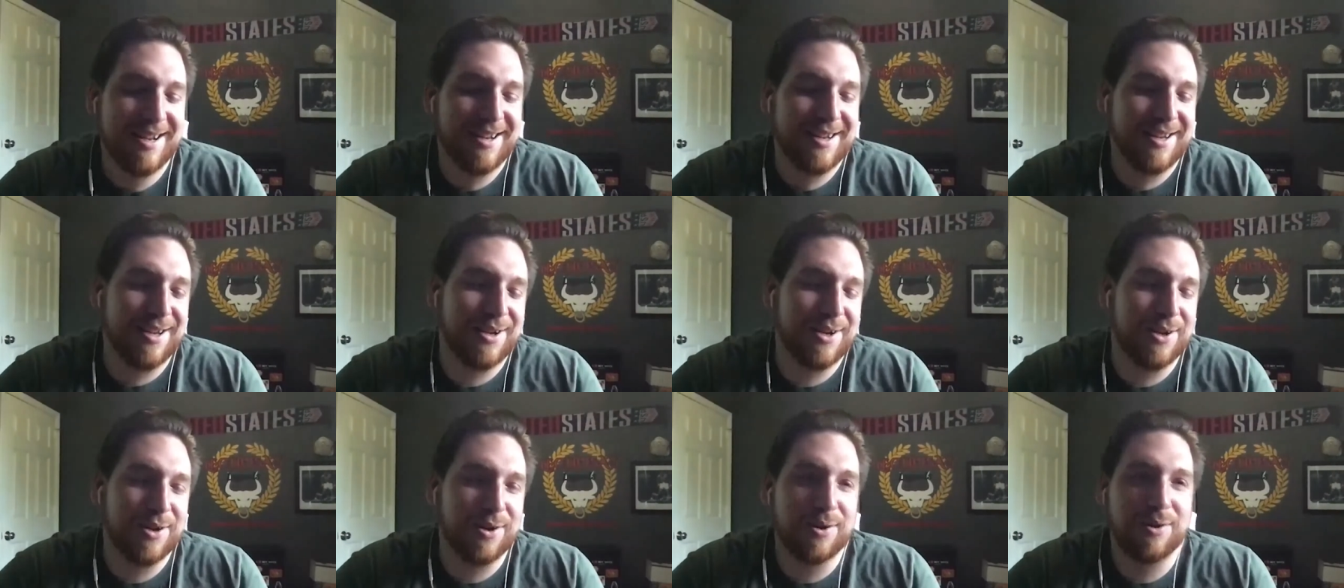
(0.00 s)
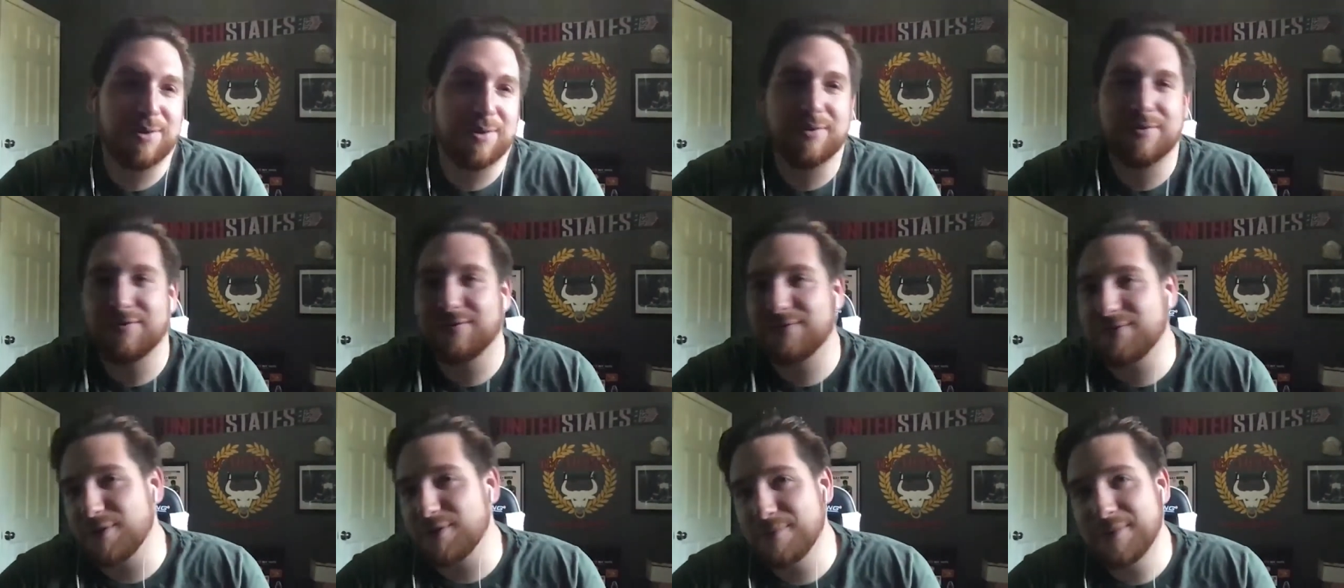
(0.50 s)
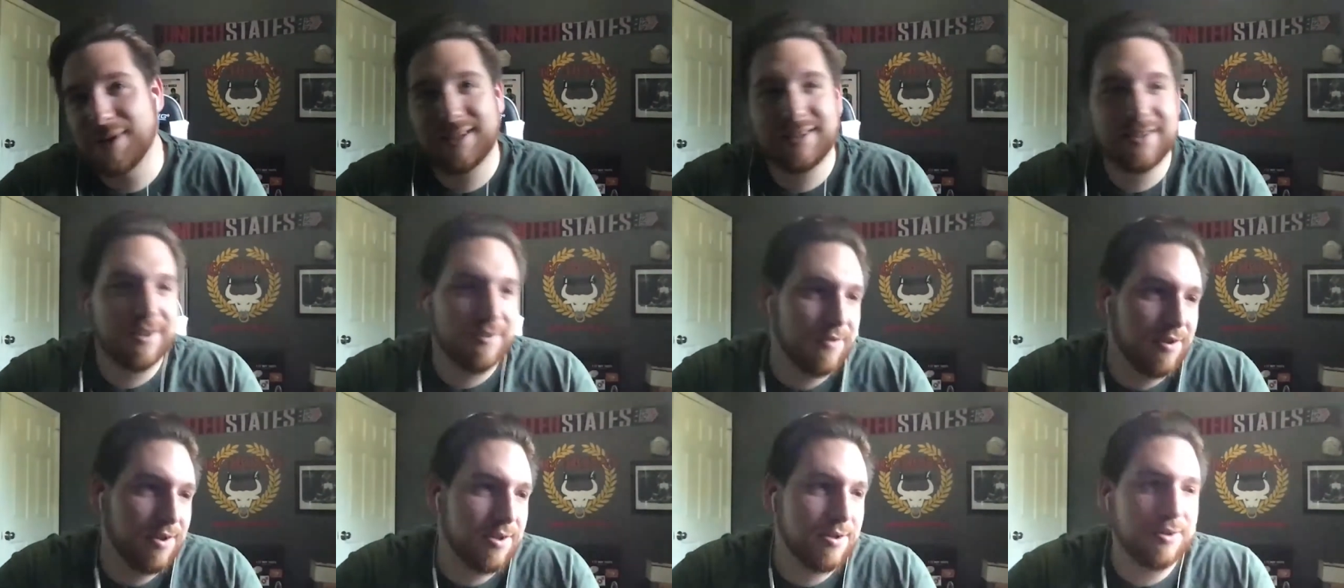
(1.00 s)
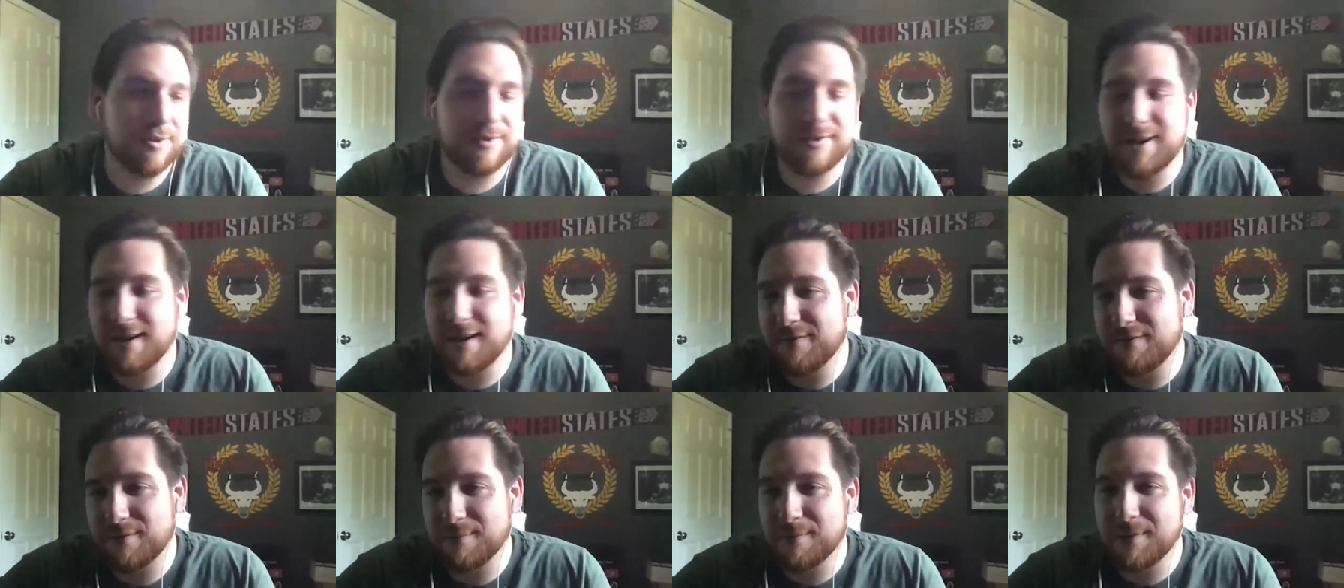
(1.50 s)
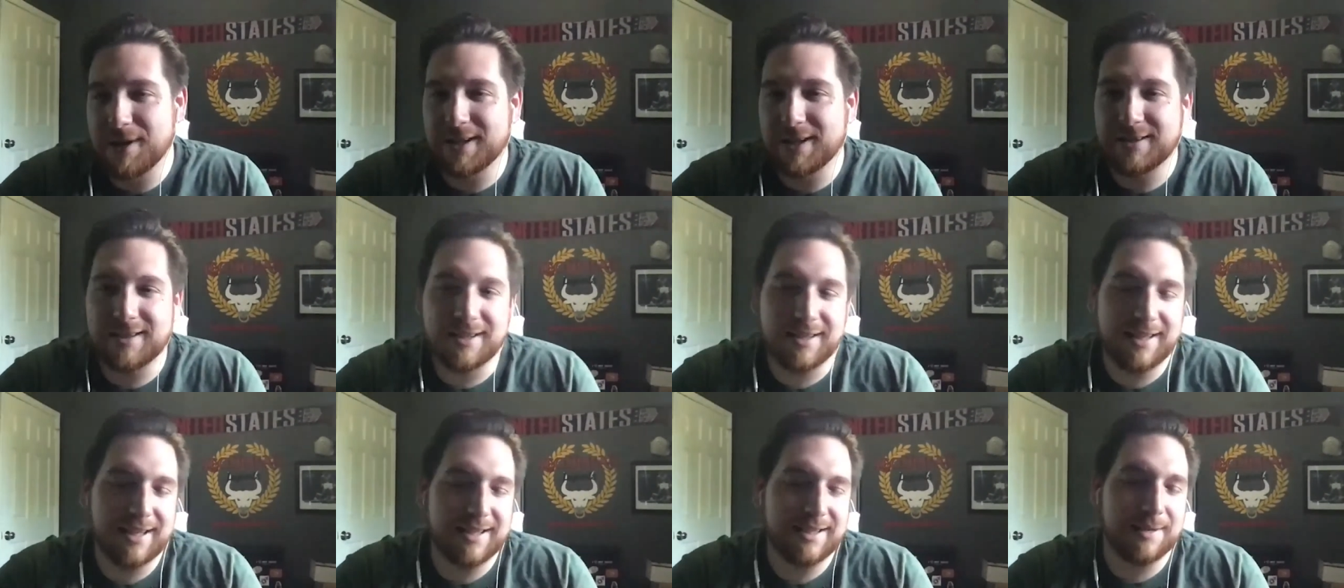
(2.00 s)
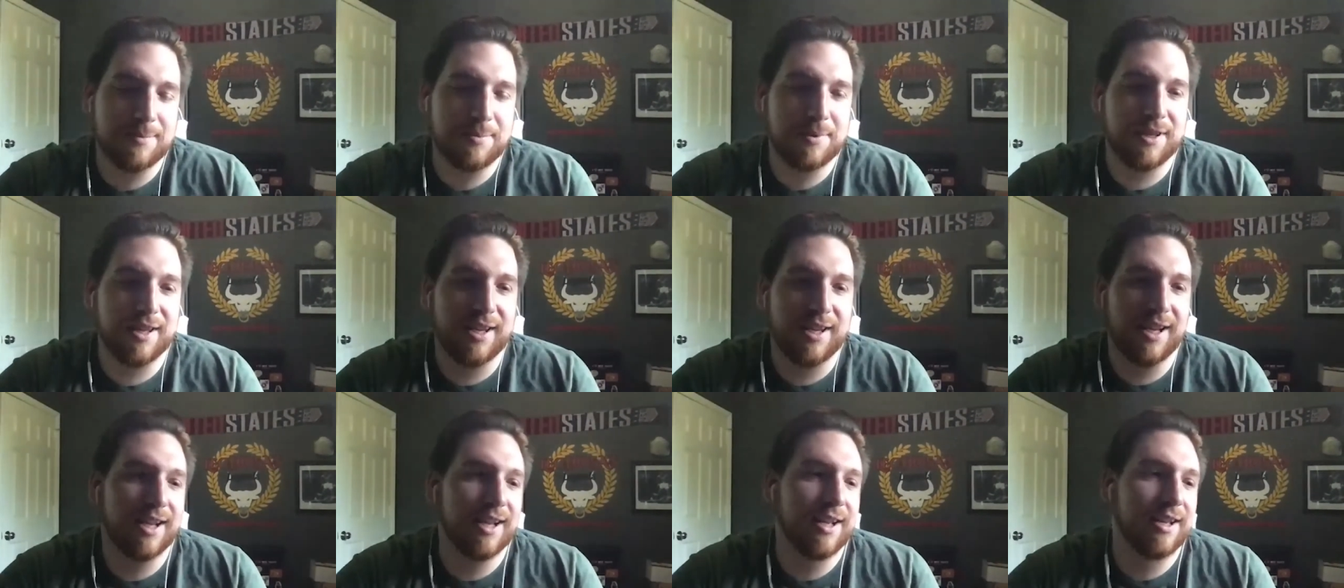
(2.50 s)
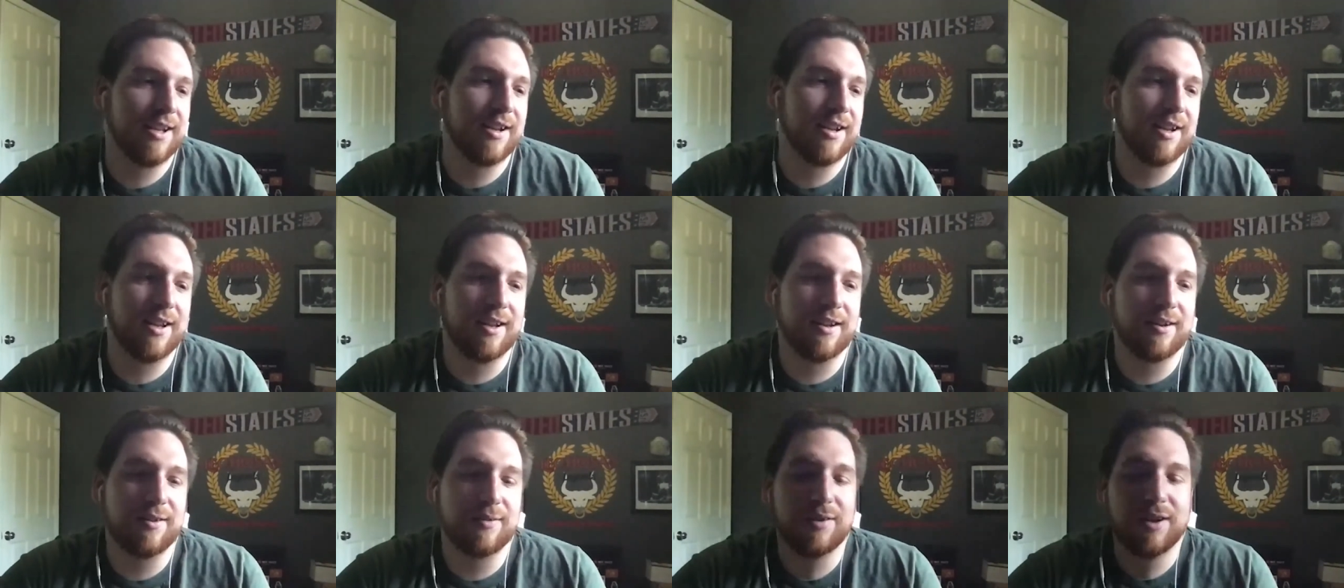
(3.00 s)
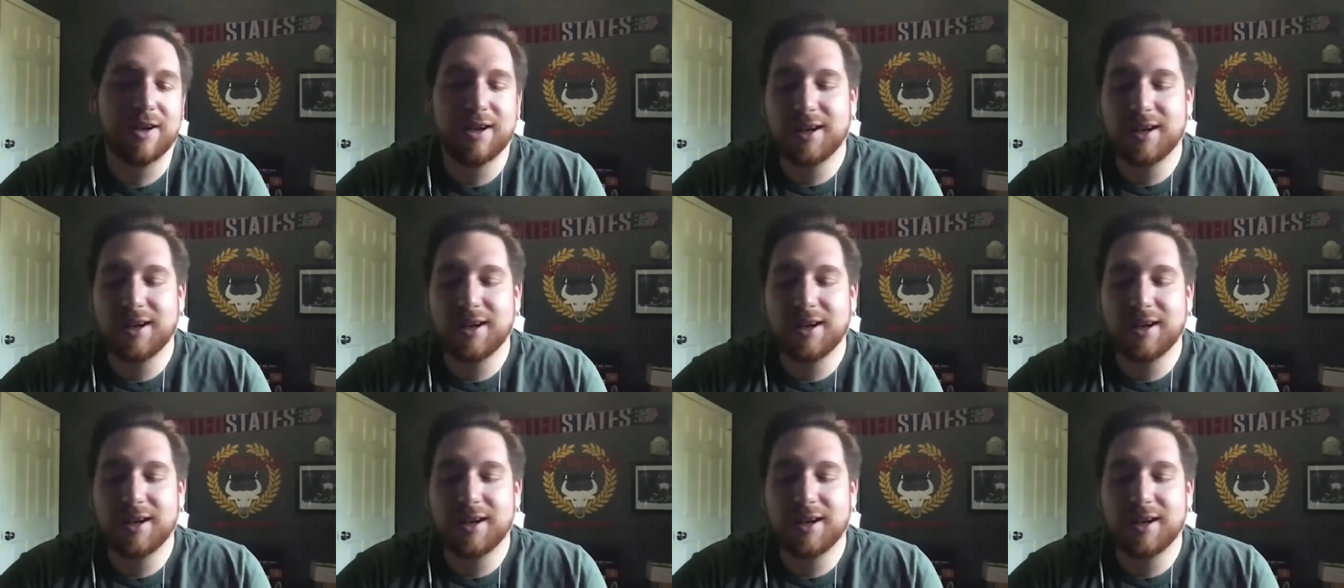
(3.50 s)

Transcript: you know fermented versus not fermented that type of thing and and